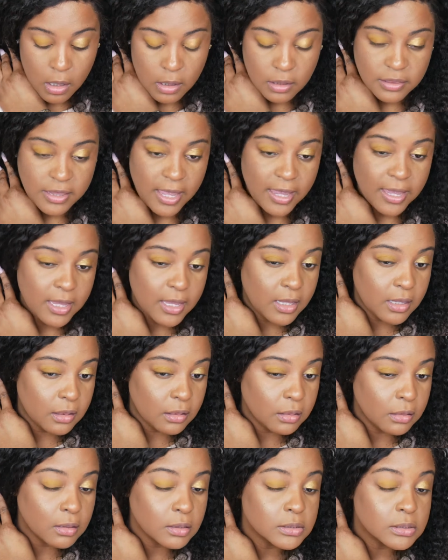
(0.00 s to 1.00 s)
that it
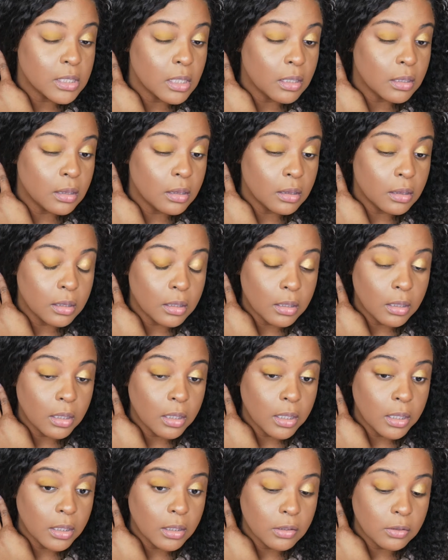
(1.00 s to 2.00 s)
looks a
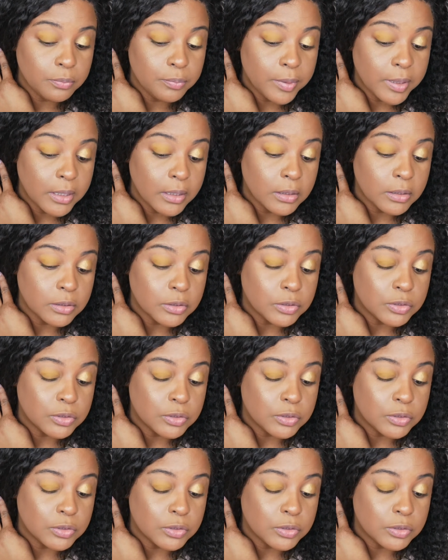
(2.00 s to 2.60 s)
little bit